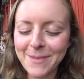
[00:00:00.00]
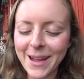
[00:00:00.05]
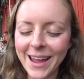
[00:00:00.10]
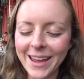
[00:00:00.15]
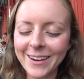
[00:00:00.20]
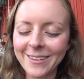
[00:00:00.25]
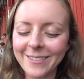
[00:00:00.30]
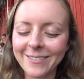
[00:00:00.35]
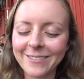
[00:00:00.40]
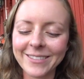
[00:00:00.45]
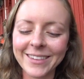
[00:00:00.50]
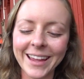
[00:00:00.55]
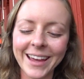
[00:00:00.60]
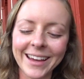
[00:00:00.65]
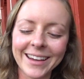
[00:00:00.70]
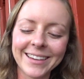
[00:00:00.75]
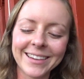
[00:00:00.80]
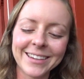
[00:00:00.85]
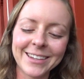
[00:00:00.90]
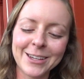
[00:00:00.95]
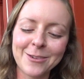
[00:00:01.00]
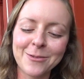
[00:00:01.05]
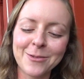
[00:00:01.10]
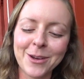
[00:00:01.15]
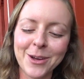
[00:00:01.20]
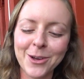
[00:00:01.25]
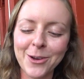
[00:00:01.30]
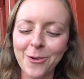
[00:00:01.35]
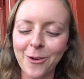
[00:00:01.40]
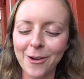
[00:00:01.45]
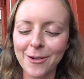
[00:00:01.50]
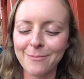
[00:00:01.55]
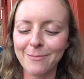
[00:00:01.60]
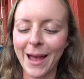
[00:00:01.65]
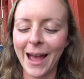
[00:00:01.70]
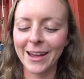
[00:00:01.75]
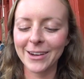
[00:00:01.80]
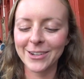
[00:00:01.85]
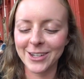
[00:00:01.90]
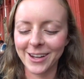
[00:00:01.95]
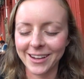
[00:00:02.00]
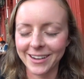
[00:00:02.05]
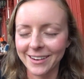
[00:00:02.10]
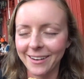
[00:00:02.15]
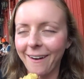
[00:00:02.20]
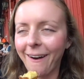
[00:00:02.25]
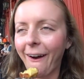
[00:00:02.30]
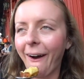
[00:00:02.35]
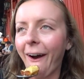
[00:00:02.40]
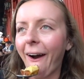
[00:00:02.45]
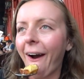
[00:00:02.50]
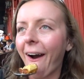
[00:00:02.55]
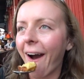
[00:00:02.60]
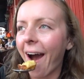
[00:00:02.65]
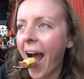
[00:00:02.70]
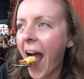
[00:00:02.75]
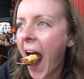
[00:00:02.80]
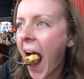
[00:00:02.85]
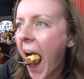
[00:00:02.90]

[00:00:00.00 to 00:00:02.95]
made of like unicorn magic and aha.